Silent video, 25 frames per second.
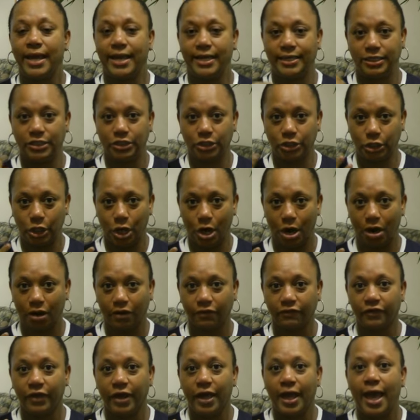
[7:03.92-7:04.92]
and a
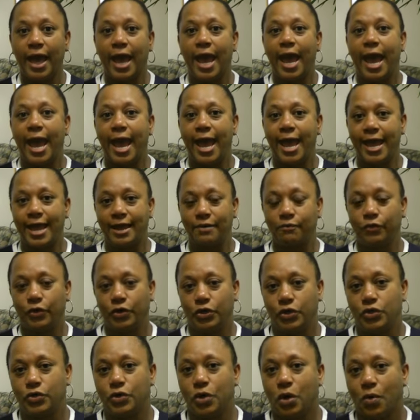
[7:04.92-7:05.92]
scarf. And
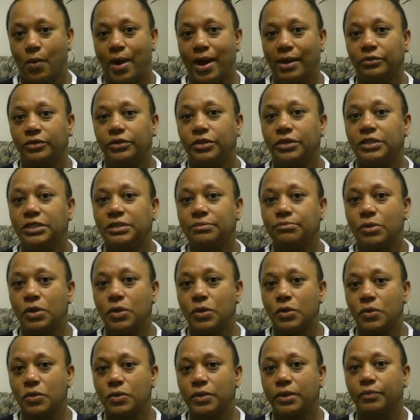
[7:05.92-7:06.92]
when you go out to
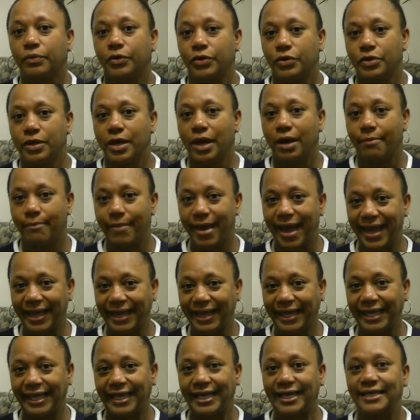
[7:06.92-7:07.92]
smoke, when you come
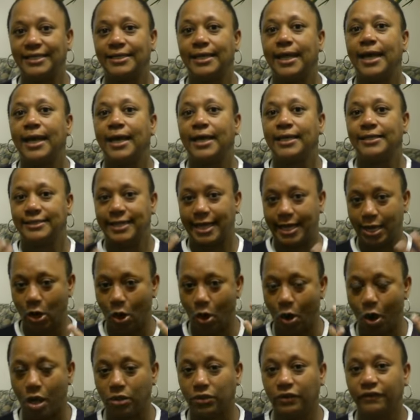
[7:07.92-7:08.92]
back in,
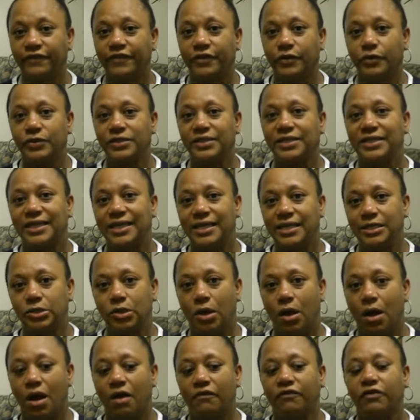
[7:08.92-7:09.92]
take all of those things
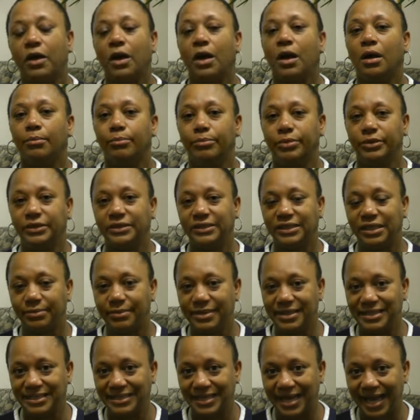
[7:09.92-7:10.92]
off, put
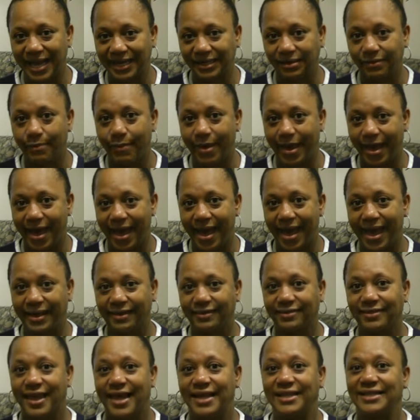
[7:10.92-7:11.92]
them inside a bag,
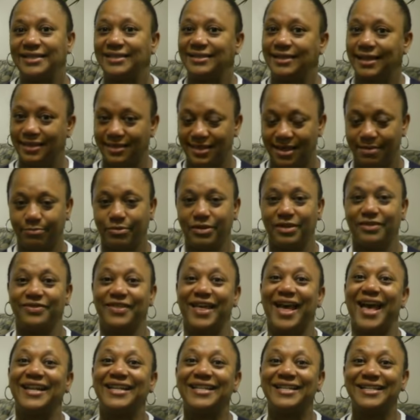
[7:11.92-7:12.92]
and then put
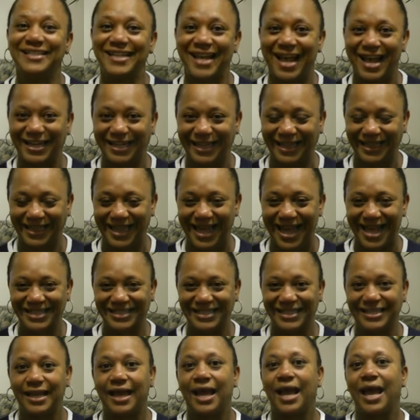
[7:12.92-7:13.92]
that inside a
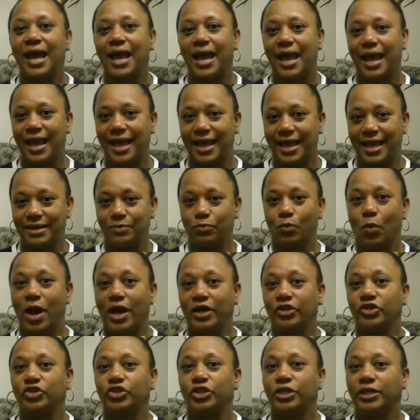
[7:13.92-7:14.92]
closet, and
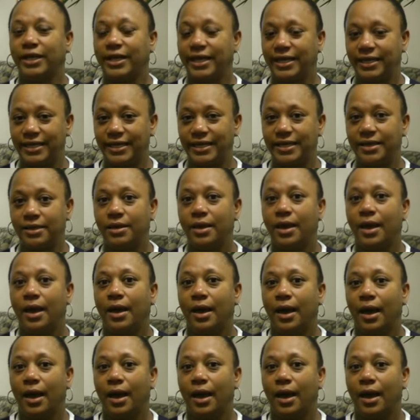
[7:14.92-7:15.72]
wash any